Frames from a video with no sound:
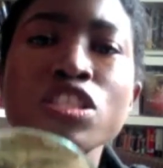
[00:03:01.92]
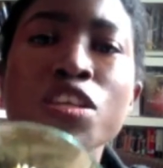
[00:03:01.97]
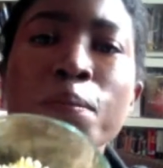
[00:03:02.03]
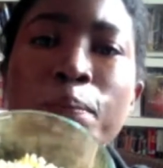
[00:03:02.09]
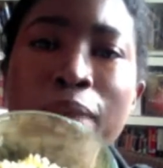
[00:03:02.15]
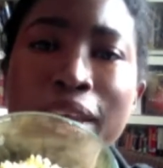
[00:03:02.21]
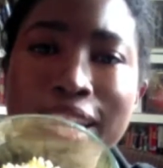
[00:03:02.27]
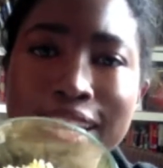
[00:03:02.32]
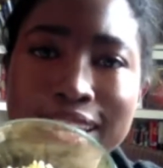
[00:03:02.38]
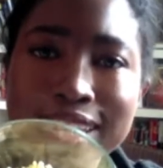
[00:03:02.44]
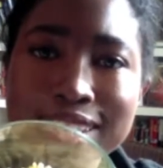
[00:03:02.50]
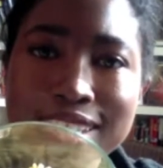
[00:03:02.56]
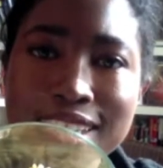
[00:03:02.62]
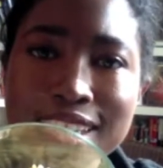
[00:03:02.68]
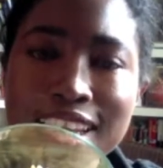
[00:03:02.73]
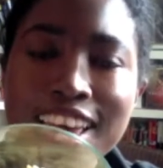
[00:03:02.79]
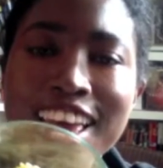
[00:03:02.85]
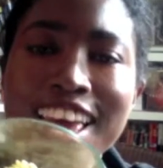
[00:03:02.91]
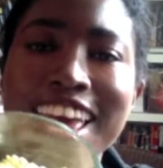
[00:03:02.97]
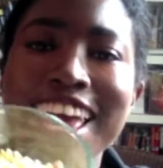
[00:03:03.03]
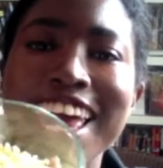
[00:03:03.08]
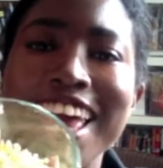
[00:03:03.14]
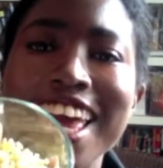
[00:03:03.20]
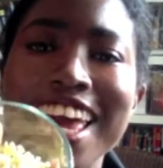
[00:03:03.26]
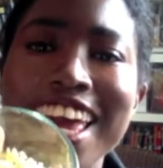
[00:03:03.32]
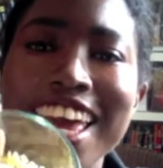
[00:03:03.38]
the millet
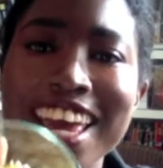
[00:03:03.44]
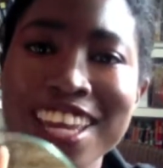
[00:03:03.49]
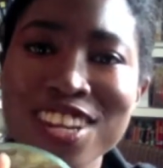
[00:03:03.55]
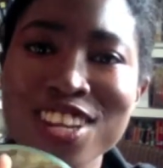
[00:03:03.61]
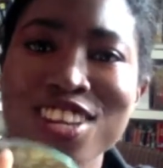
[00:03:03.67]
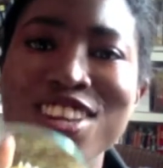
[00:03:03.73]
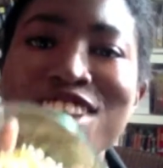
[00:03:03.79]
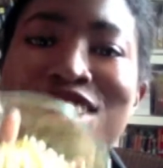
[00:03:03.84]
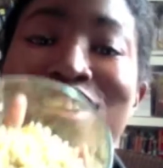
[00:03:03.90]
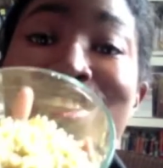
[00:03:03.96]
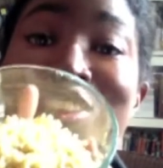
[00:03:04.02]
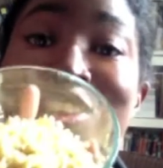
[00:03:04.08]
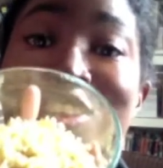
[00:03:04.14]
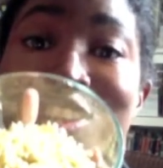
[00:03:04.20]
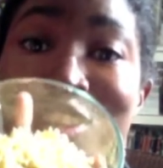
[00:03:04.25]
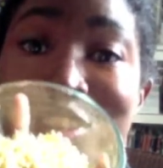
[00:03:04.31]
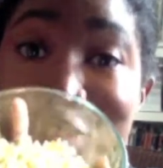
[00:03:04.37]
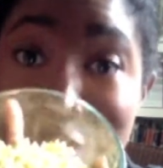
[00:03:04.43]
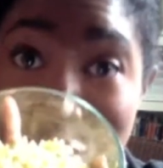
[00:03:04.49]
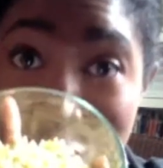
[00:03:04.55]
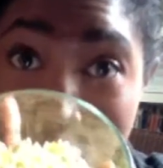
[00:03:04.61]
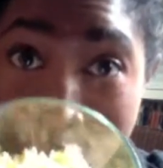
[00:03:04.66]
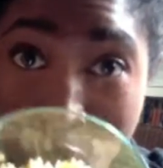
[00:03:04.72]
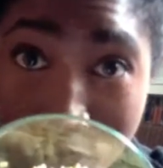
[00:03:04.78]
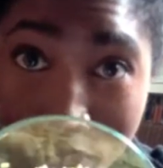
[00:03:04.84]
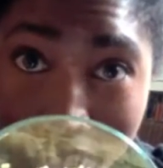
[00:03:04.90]
in
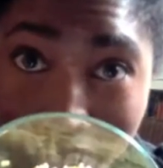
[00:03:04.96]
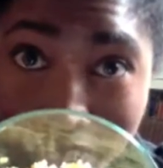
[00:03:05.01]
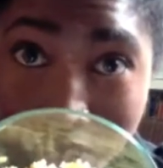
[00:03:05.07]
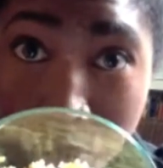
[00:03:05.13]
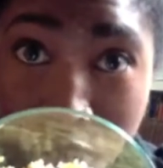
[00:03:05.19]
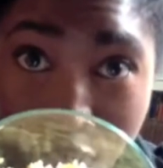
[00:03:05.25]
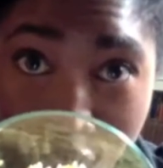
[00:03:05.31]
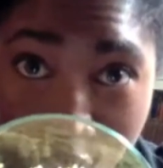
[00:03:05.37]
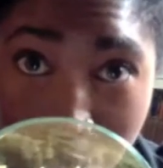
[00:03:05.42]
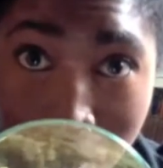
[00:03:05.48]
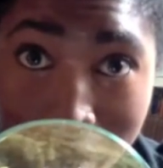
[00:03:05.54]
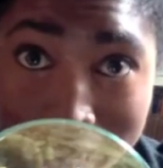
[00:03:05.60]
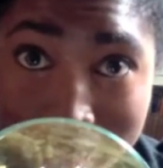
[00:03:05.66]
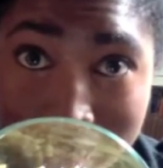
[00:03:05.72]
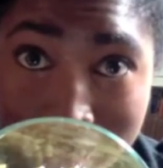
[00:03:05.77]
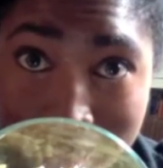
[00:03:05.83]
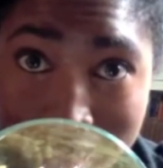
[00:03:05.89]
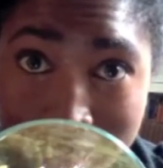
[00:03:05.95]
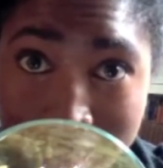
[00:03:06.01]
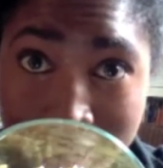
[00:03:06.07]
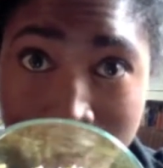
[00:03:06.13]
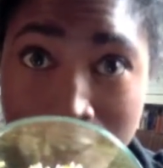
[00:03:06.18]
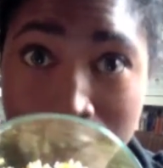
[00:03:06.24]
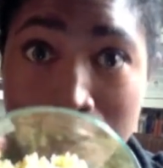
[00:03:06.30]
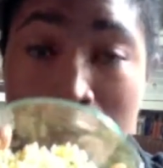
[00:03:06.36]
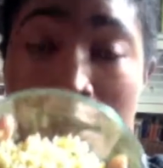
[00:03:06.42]
the oil with the spices
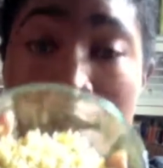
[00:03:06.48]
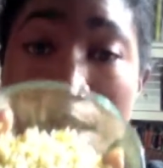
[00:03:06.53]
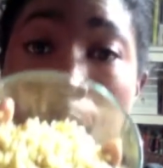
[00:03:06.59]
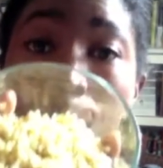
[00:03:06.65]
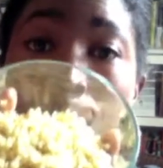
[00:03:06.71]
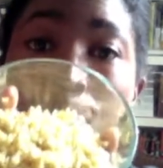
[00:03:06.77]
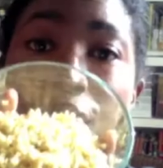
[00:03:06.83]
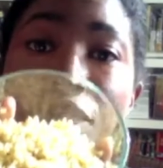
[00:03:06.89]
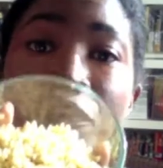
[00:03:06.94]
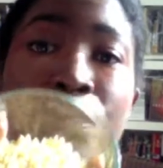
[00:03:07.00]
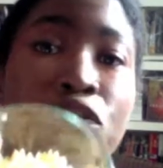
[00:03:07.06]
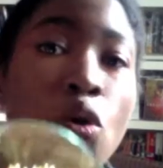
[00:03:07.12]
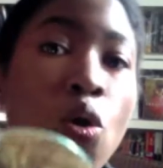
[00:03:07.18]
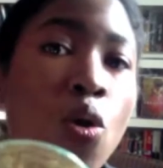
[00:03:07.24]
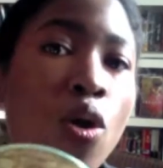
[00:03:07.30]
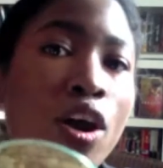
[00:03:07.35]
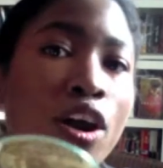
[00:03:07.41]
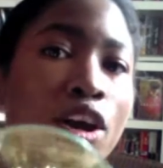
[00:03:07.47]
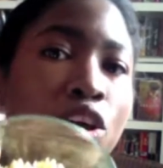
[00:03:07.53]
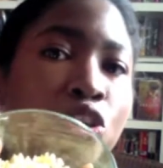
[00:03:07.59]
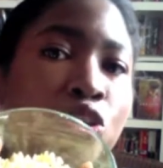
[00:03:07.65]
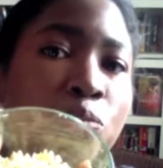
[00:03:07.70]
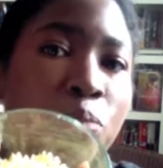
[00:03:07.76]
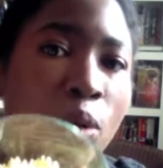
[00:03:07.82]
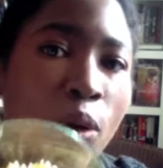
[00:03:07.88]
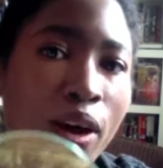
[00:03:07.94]
before
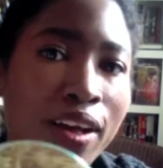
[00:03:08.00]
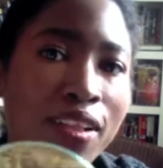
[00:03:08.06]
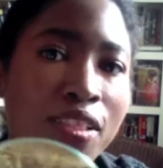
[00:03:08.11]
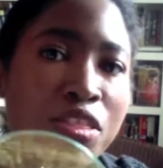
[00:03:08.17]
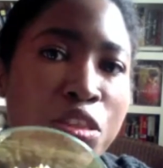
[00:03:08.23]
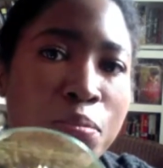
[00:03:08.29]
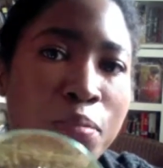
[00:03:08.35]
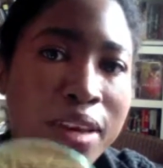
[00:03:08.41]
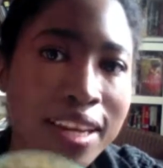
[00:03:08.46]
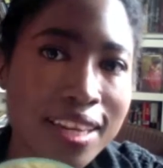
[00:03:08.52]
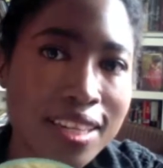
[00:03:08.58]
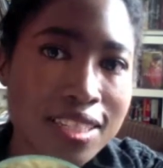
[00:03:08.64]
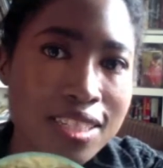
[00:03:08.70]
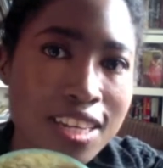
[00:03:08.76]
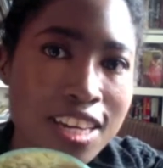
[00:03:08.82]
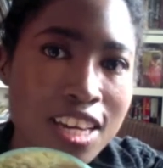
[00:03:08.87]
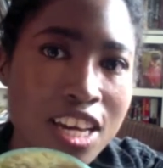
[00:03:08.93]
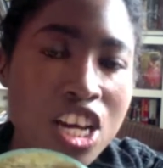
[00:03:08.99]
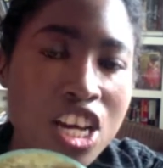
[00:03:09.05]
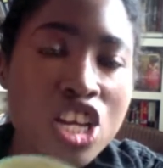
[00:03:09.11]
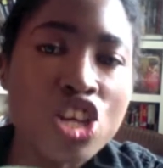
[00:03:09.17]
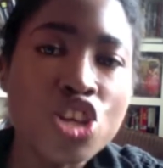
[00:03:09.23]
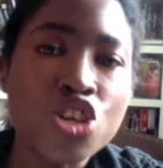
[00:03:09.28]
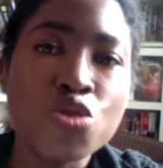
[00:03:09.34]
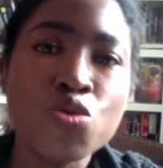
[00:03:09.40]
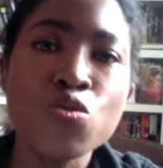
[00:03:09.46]
you boil the millet.
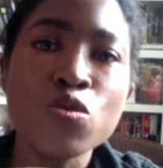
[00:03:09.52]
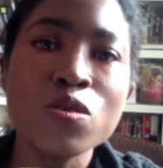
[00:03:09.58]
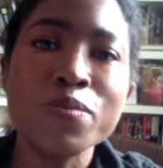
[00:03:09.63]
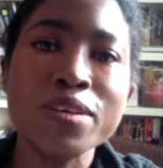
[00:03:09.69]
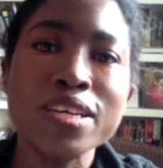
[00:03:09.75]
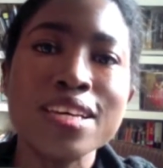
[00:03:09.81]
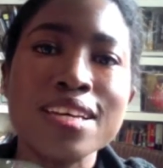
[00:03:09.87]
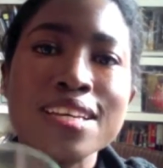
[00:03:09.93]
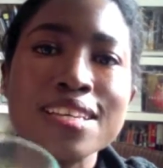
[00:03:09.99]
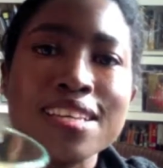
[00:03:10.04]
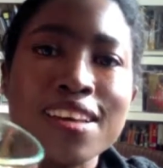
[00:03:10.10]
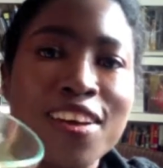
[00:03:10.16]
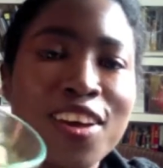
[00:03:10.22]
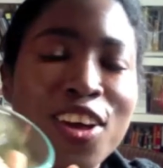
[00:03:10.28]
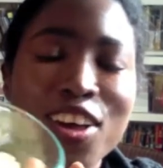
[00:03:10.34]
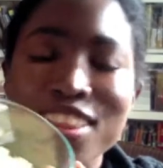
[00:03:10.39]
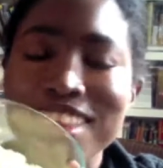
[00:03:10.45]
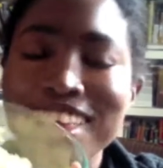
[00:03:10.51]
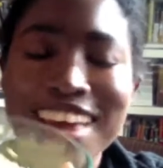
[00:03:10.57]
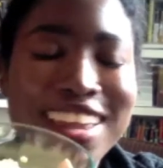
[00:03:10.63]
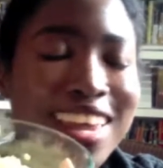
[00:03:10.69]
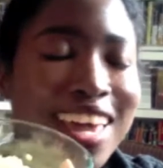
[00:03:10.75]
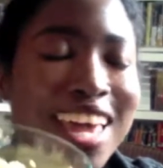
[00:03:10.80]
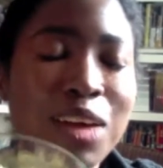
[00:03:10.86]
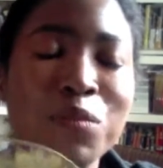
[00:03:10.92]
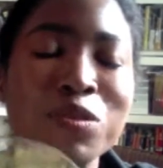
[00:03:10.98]
You will be,
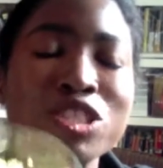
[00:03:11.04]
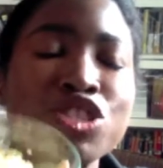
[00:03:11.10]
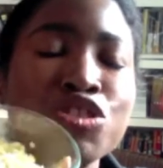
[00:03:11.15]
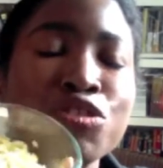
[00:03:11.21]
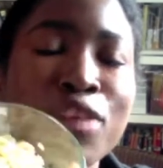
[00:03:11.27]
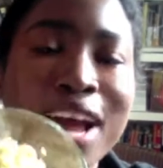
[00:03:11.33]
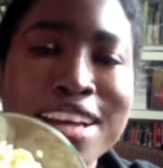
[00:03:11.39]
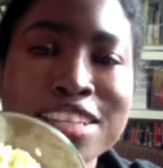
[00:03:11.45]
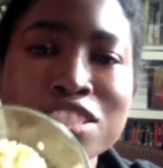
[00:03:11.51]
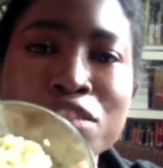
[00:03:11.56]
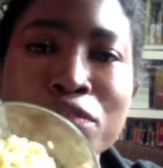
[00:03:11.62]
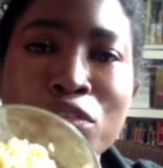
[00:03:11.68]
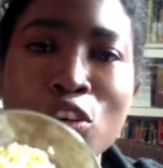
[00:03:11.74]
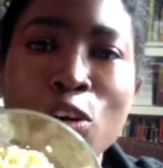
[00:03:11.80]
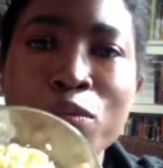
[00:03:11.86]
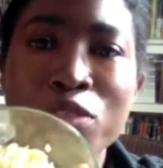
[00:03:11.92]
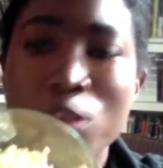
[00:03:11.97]
it will transform